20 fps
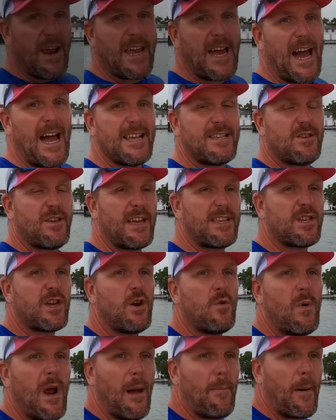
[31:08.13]
right, guys. So that's
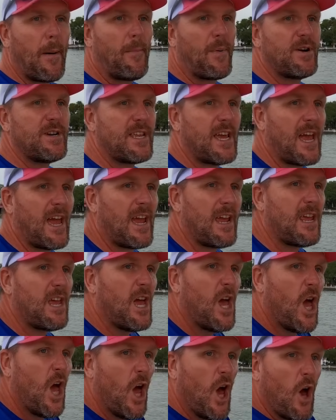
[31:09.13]
gonna wrap up our day.
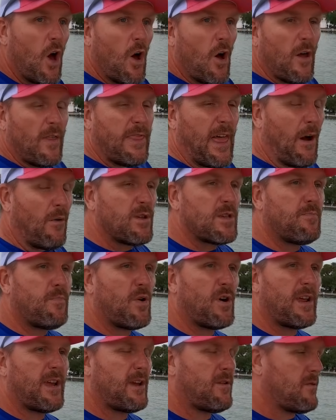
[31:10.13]
That was
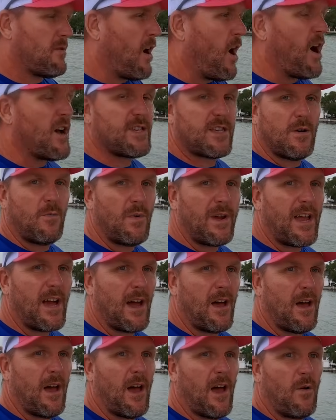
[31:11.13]
pretty awesome. We
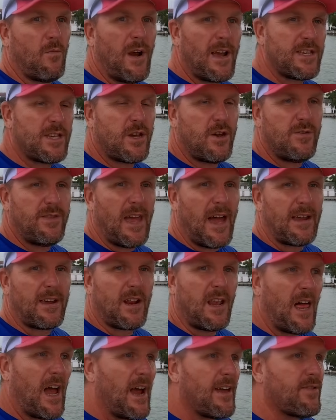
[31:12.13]
got uh, rescued that
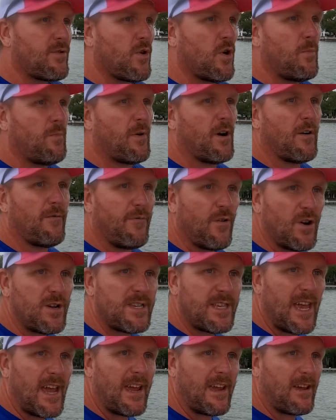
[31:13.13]
Goliath grouper
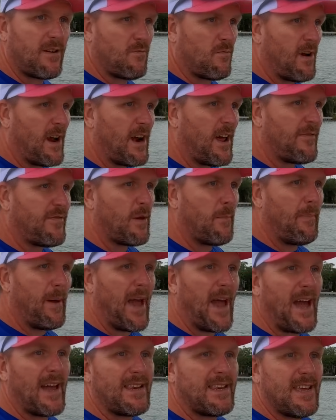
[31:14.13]
first thing right off the
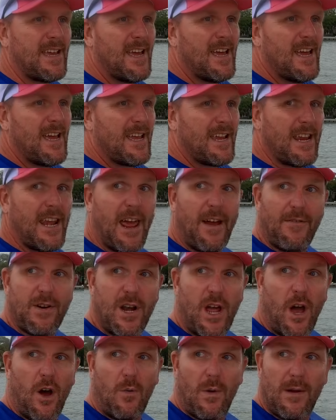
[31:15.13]
bat. You
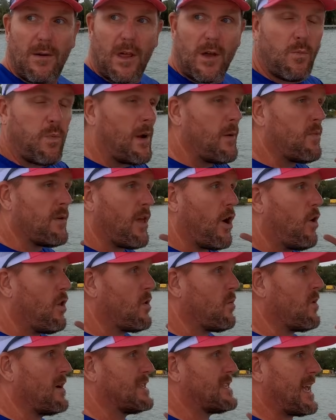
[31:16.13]
never know. Like we were the
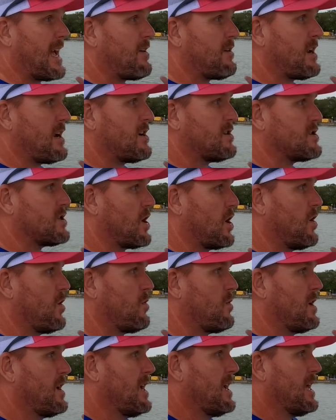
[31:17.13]
only ones out here,
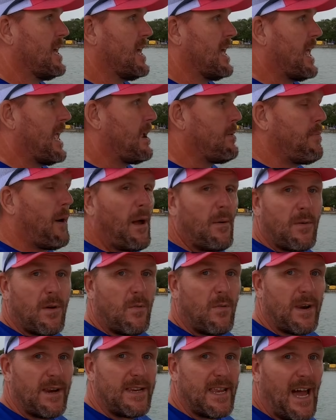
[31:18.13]
so he
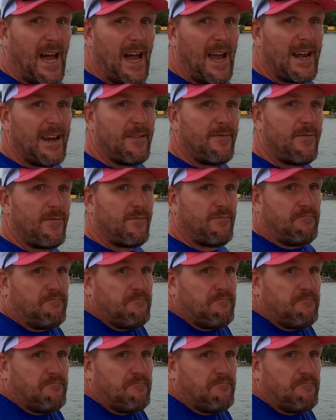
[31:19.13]
probably would have died if